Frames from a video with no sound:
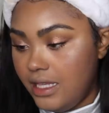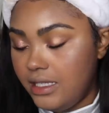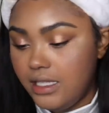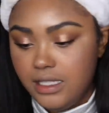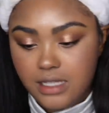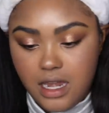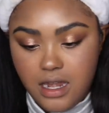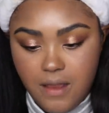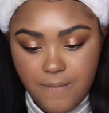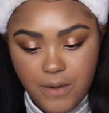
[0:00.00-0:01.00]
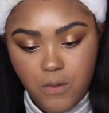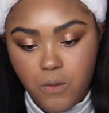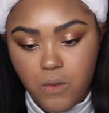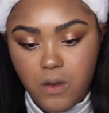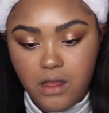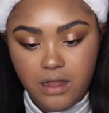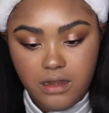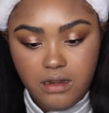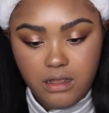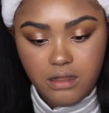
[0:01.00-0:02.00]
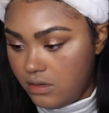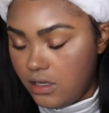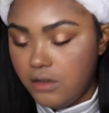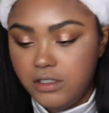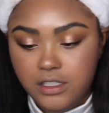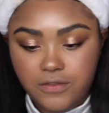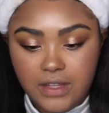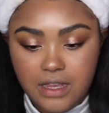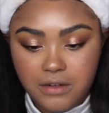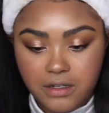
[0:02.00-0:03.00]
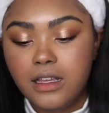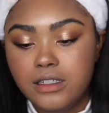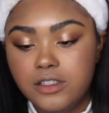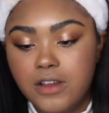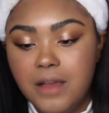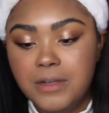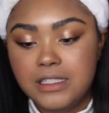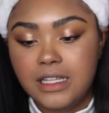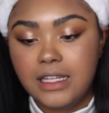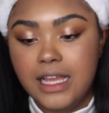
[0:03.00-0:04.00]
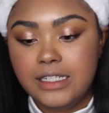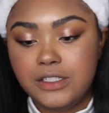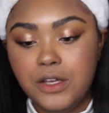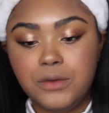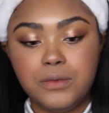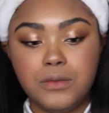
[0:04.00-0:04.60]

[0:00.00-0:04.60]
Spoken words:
This is number 1, ghost flower, described as a light tone